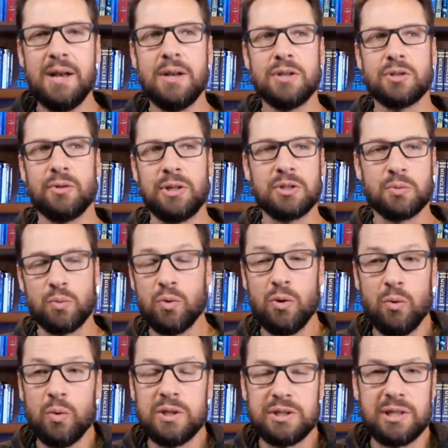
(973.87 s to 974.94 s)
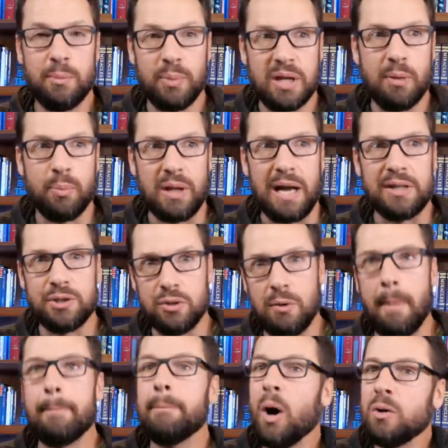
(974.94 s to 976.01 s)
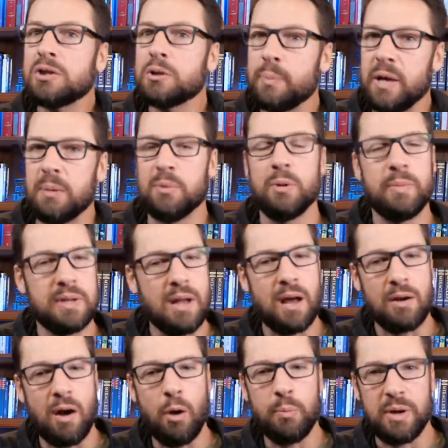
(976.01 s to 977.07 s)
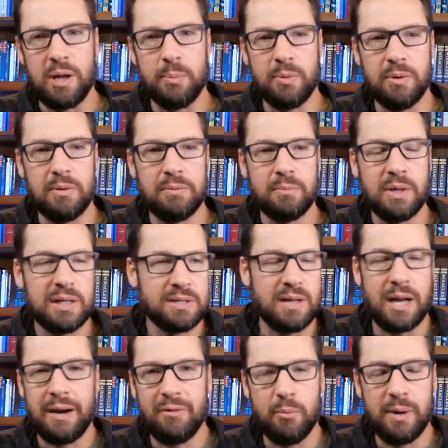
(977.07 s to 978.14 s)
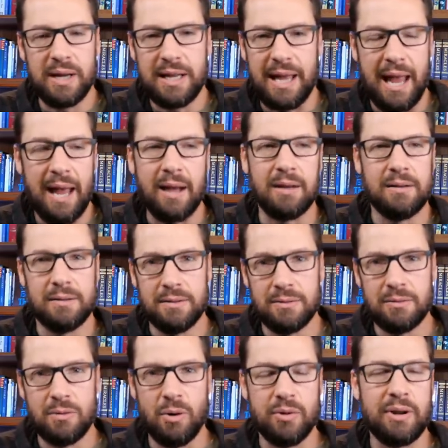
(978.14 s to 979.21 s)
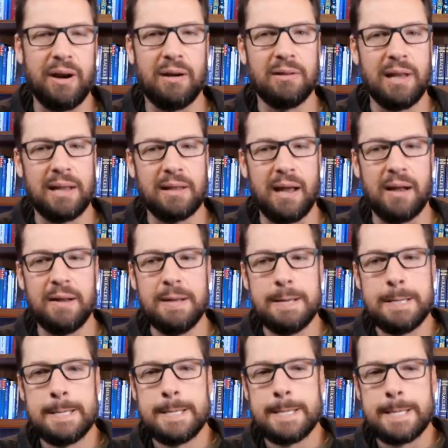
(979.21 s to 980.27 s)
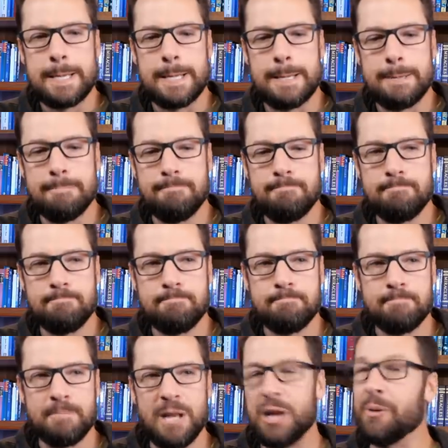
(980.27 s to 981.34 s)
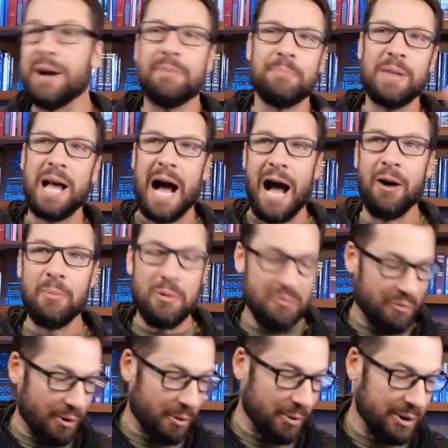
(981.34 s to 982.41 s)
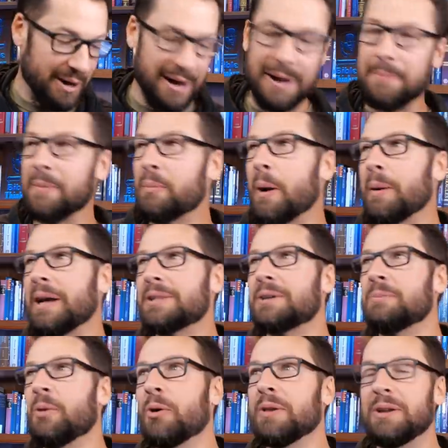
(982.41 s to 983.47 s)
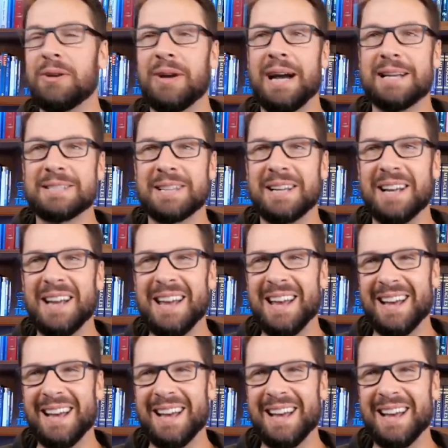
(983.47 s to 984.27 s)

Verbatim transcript: So this rule would simply apply to most people, but not all people, because not everybody can grow their hair like that. Um, anyway, I'll move forward. I'm probably answering more than you're asking.